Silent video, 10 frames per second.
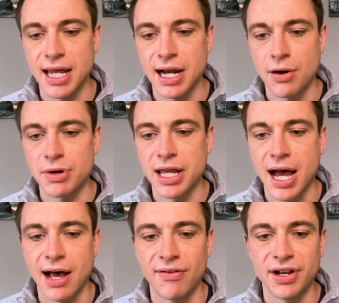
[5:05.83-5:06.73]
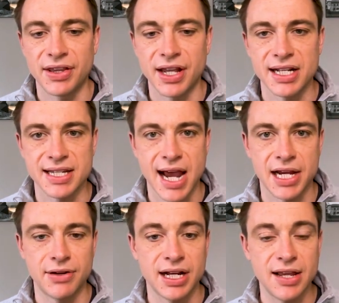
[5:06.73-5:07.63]
And are we confident that it's
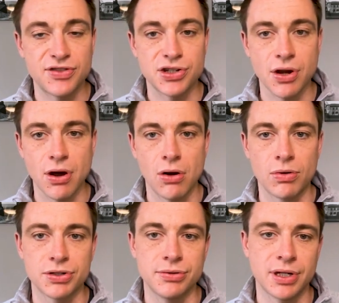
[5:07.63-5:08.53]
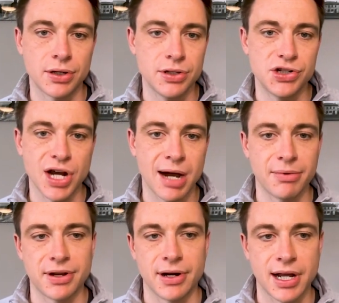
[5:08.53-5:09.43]
accurate? If so, we're doing a good job
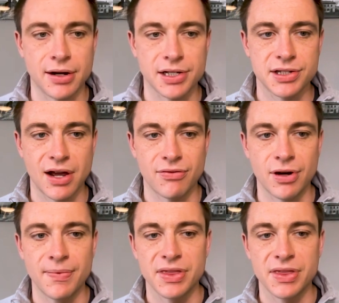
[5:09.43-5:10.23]
with our accounting software.